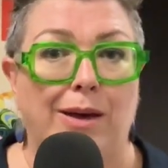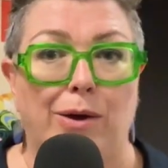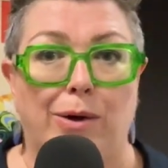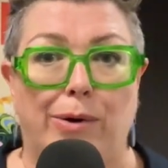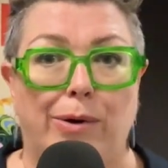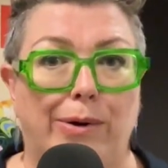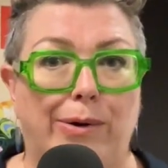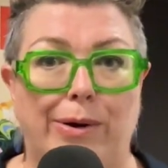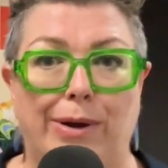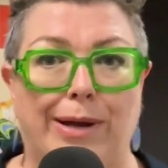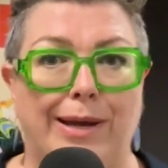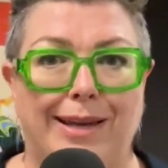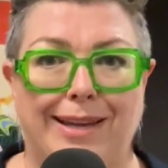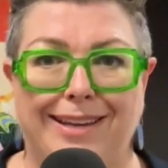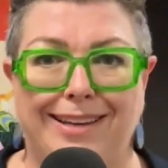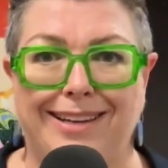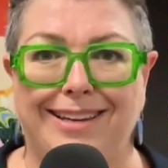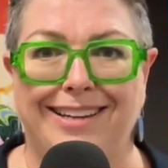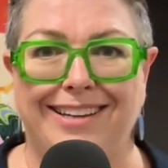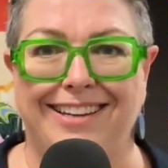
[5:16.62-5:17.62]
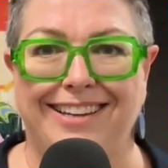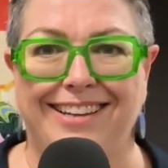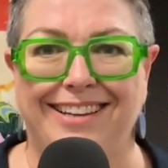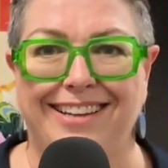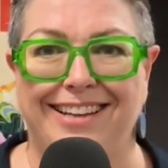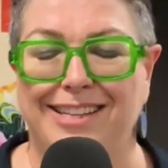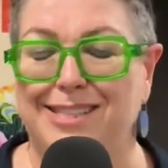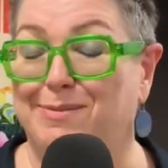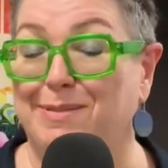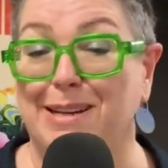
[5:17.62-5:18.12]
Whew.
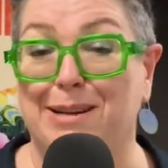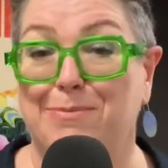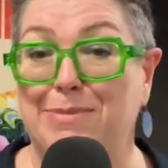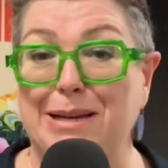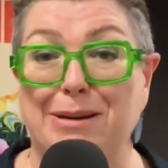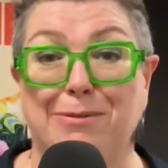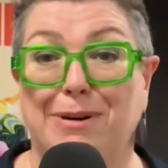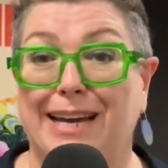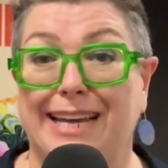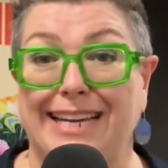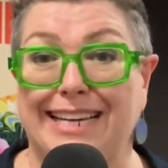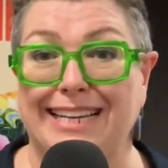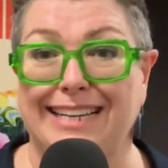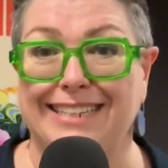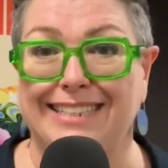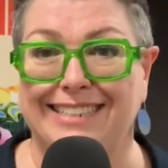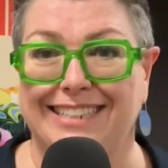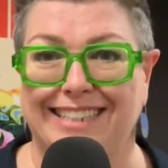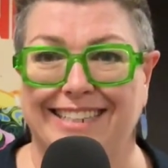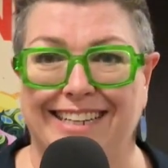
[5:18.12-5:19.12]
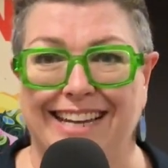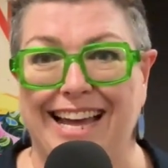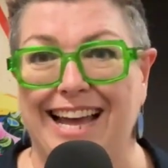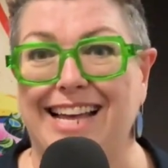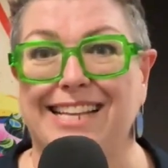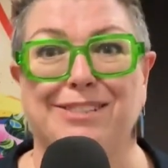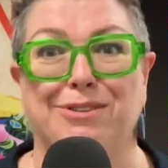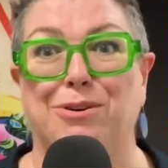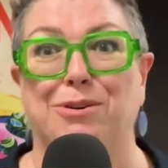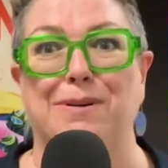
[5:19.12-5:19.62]
It's been a big week,
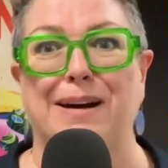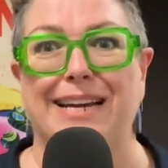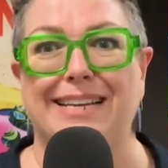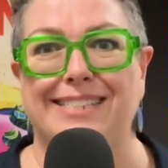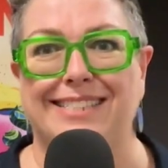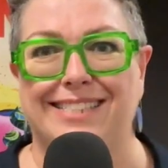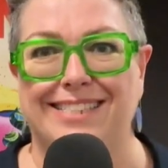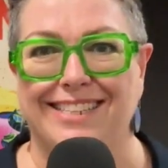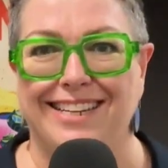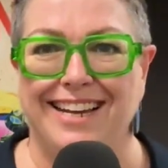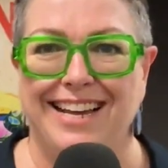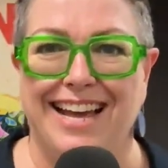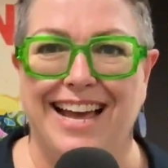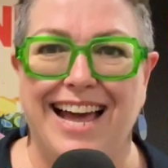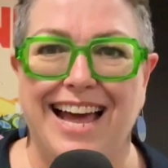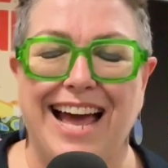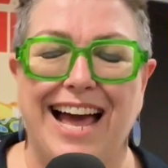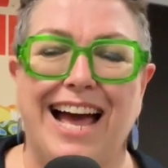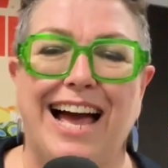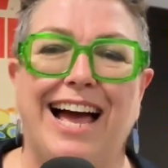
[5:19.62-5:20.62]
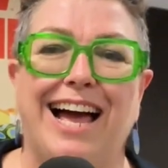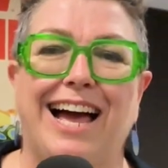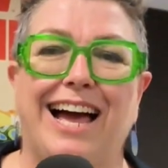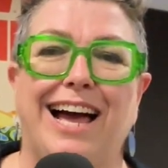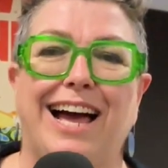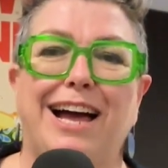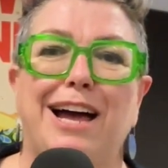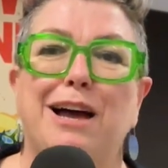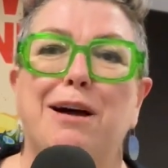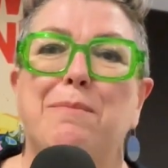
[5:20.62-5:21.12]
as always.
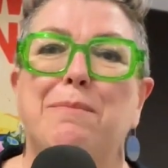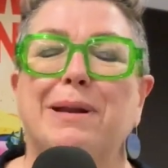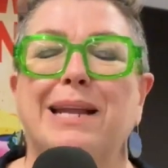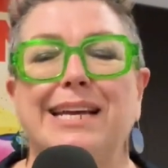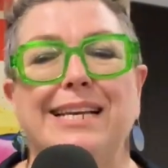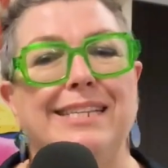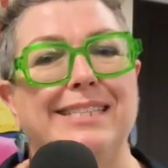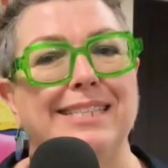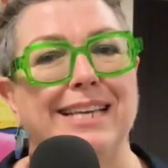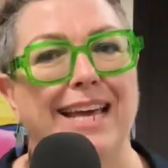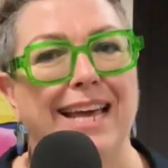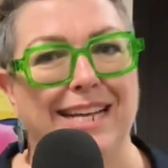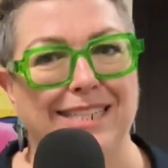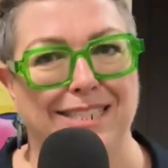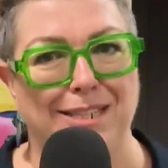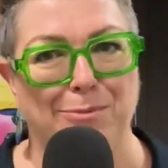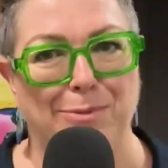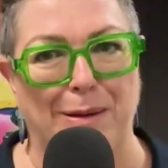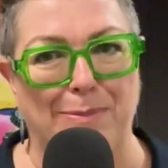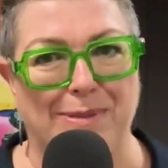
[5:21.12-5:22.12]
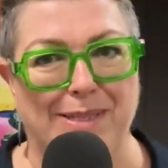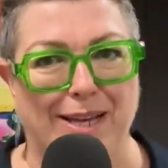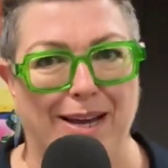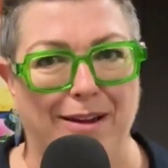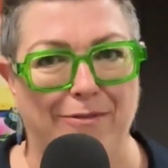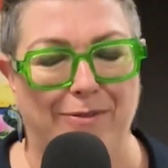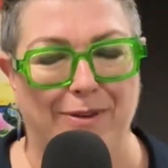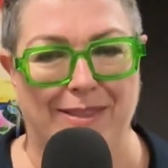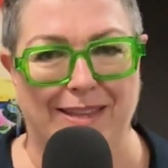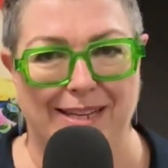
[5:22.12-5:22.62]
Please head to the
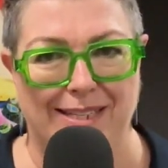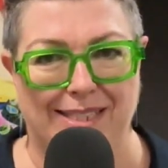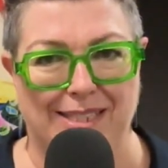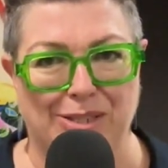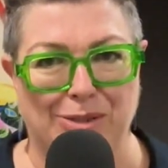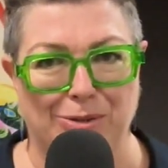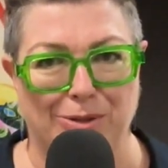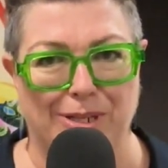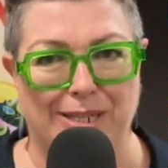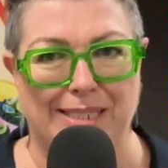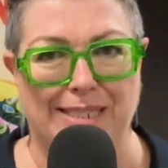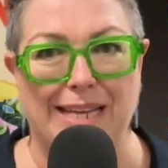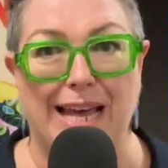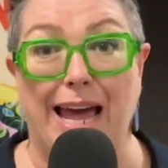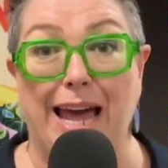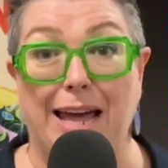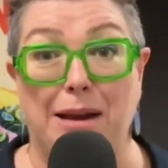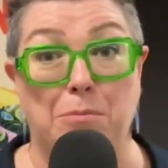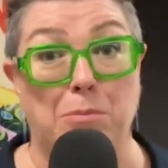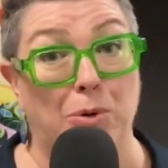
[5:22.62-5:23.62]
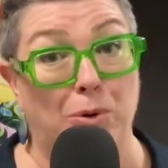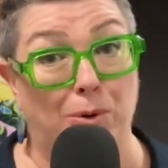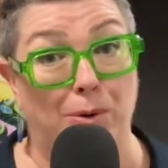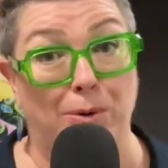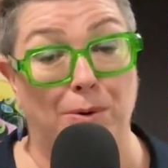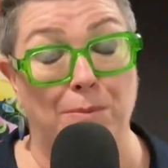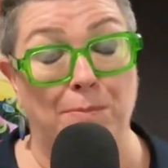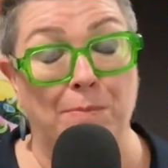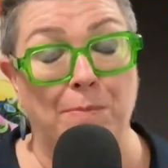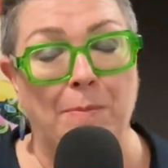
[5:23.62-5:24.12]
website for these stories and
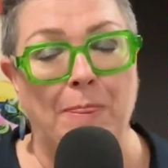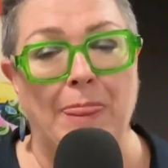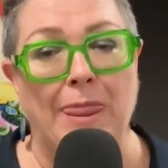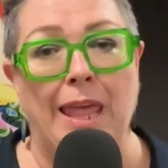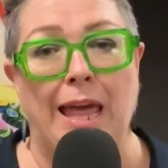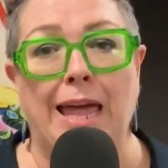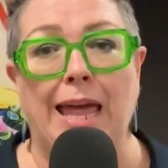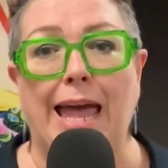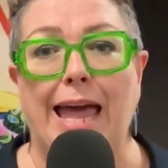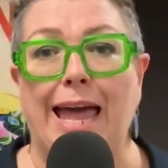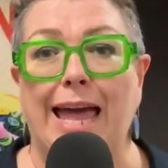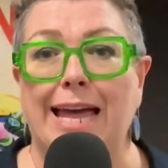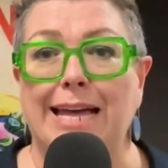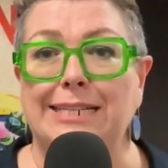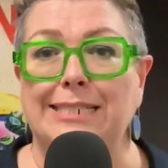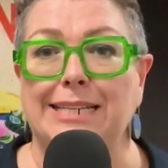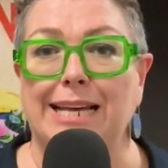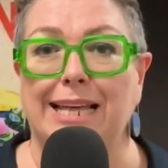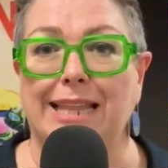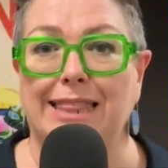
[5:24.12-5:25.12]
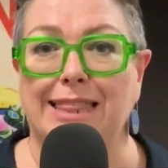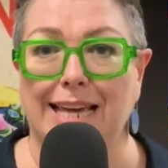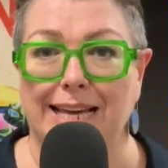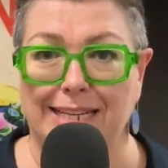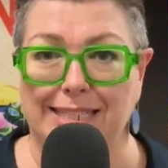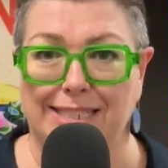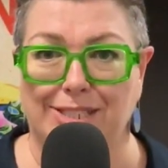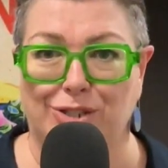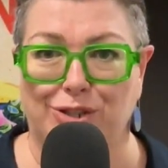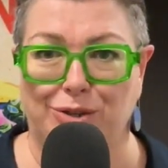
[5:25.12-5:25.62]
more. And
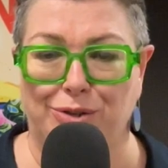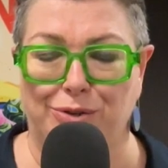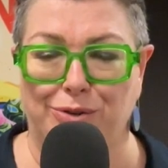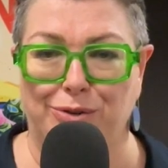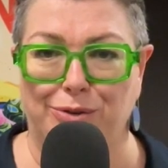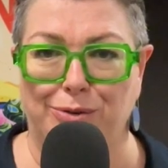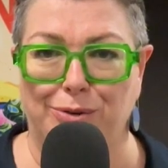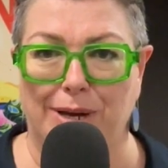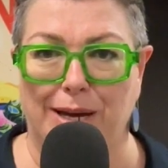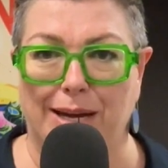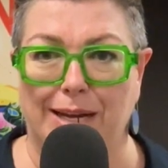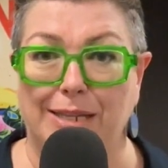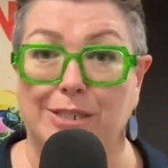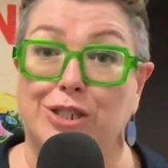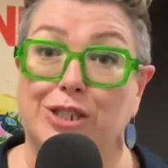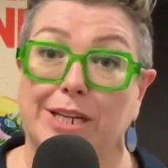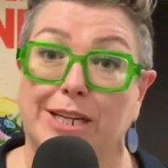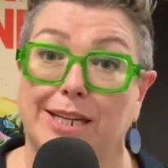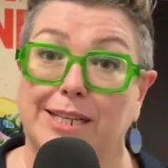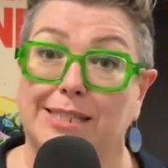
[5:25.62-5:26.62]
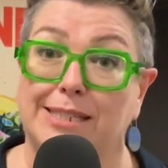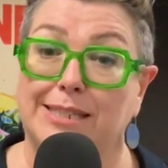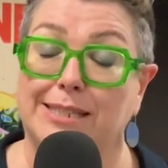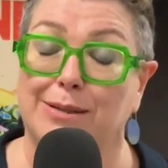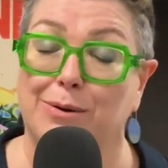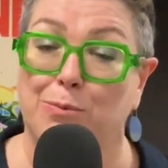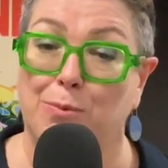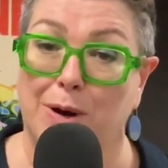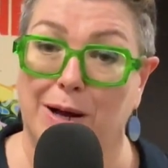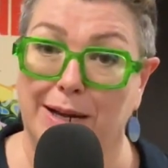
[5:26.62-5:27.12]
thanks to
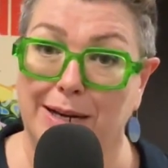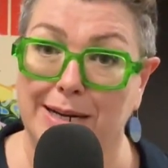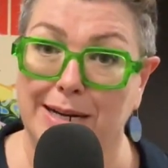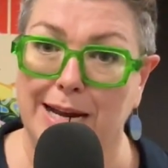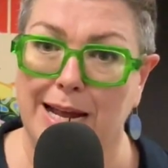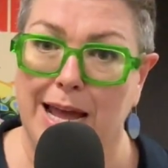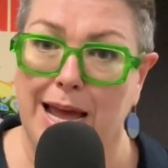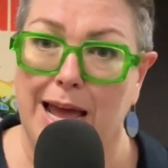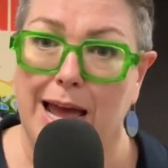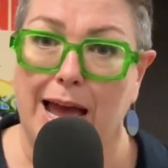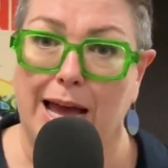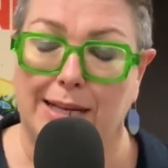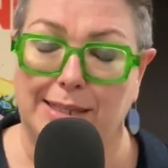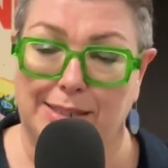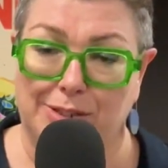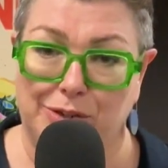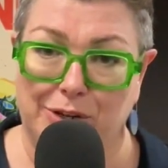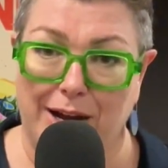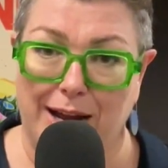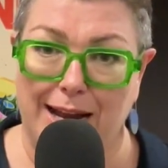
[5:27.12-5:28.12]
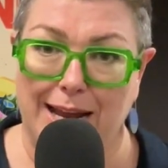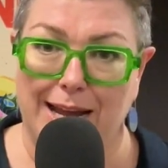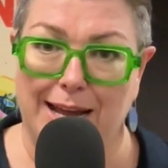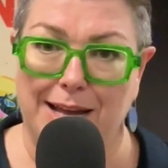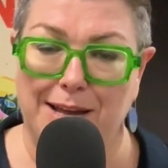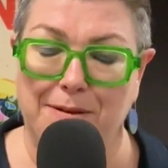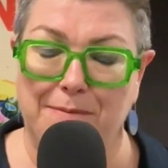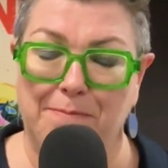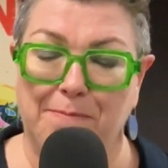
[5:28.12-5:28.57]
GS1 Australia.